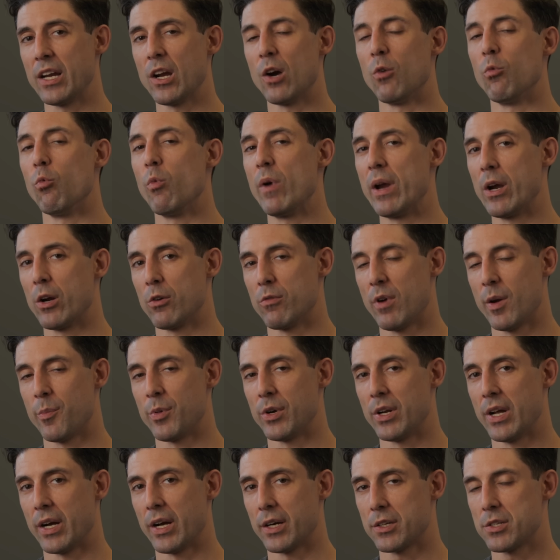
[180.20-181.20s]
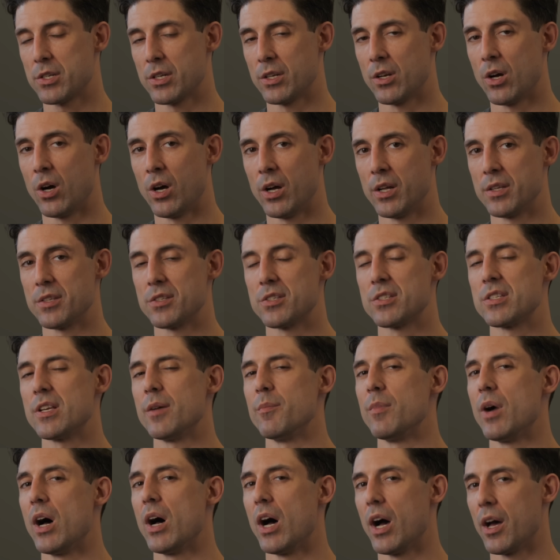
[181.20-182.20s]
a weird reproduction on
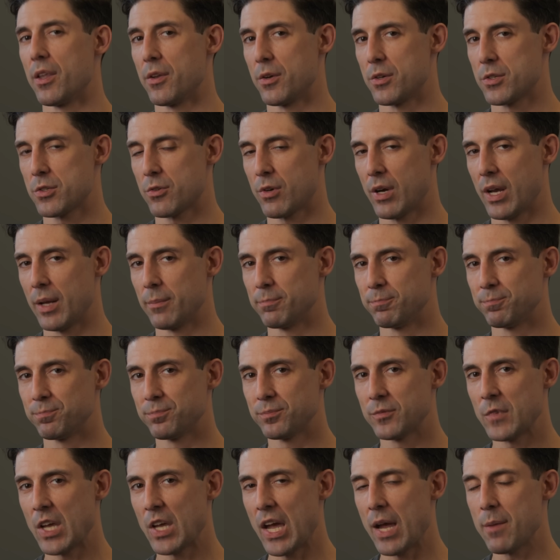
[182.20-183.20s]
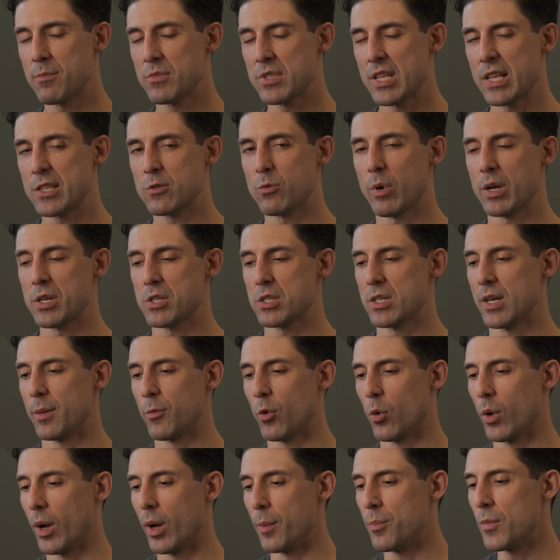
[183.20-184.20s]
some other screen. Okay, so that's question
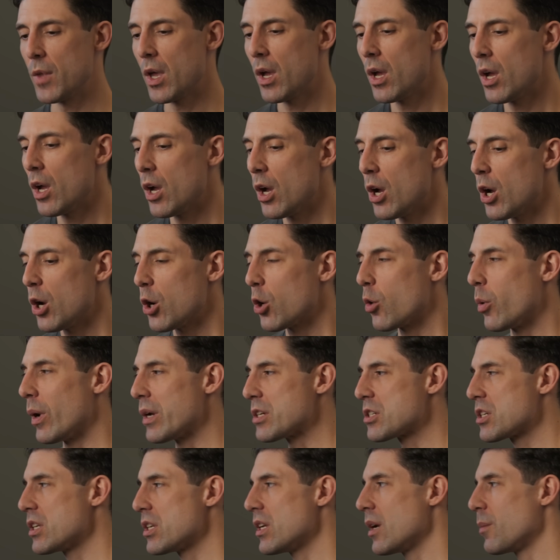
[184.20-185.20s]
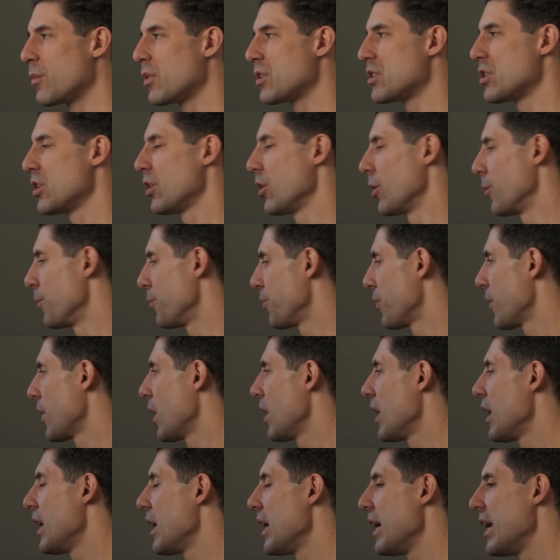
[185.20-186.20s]
number one. Question number two,
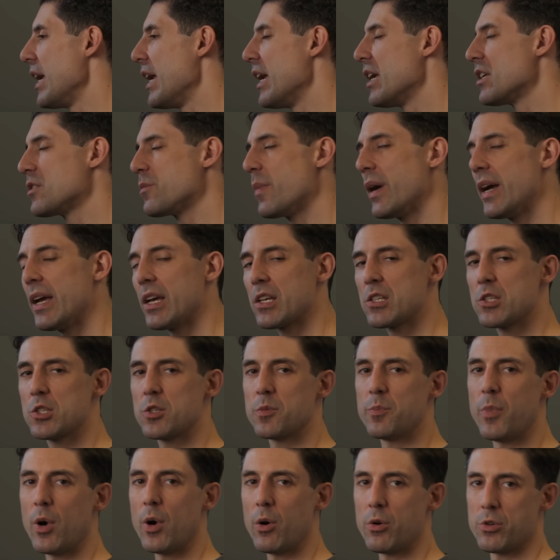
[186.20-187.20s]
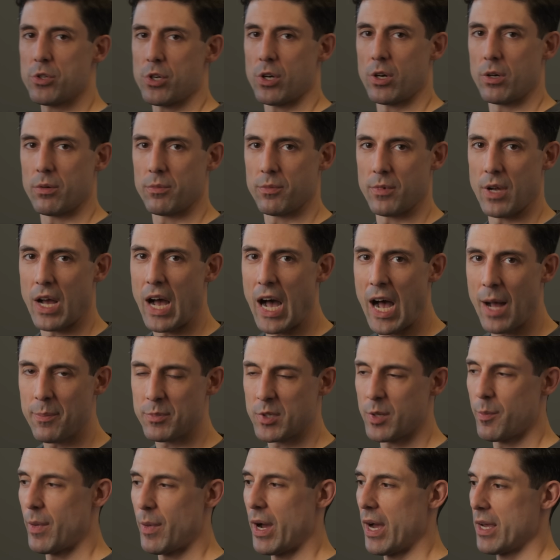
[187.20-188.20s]
is my exposure
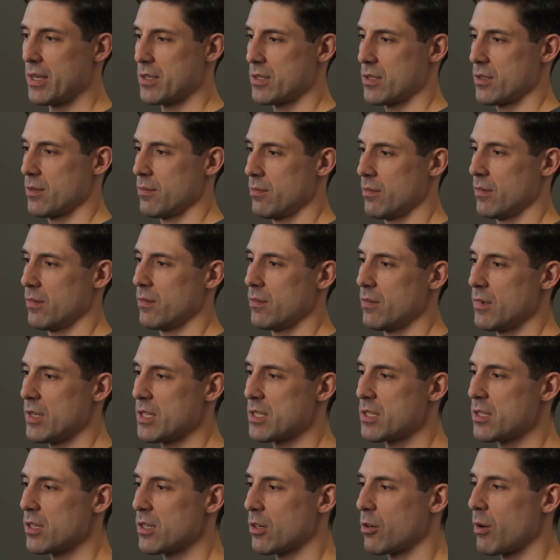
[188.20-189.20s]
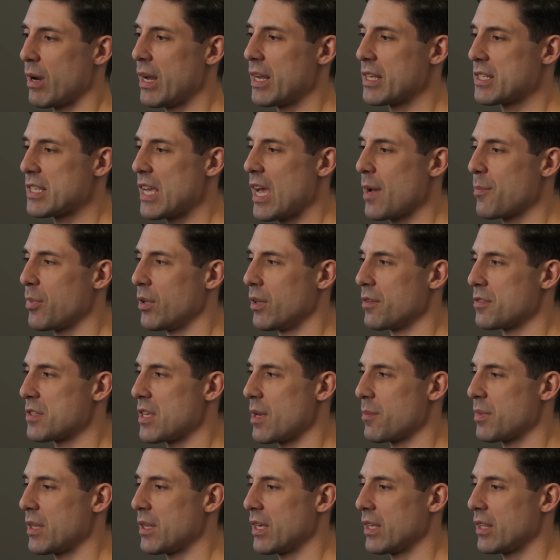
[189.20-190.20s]
optimized? This is a great example of
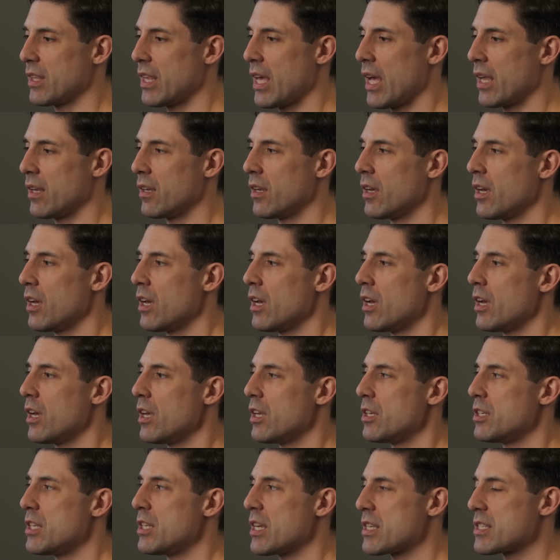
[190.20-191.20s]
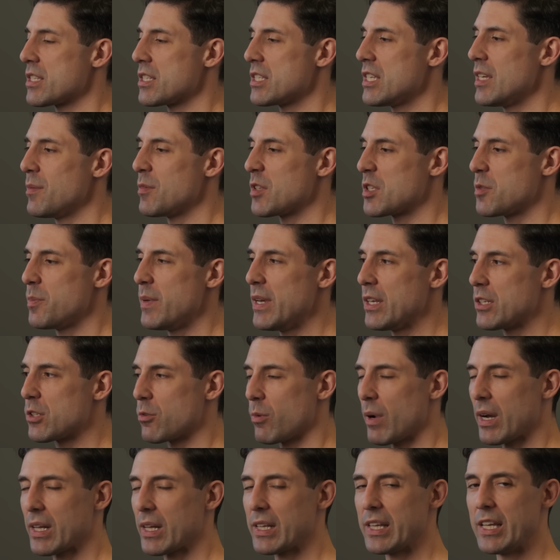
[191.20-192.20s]
something that doesn't seem to speak
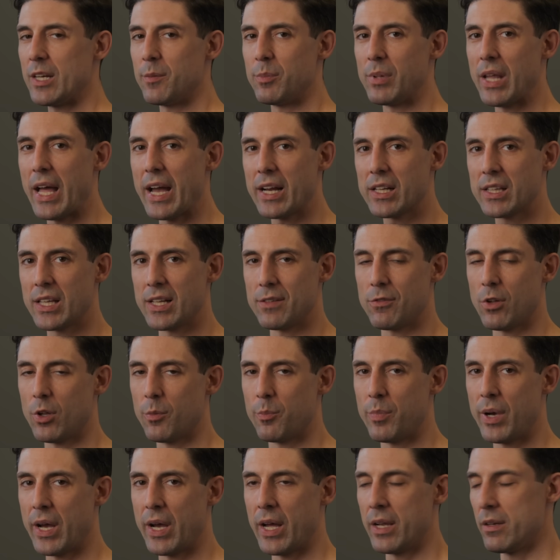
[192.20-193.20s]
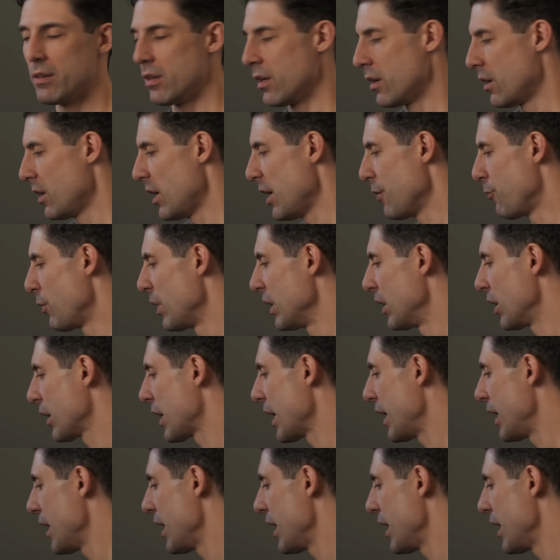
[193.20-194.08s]
directly to black level, but if we look at an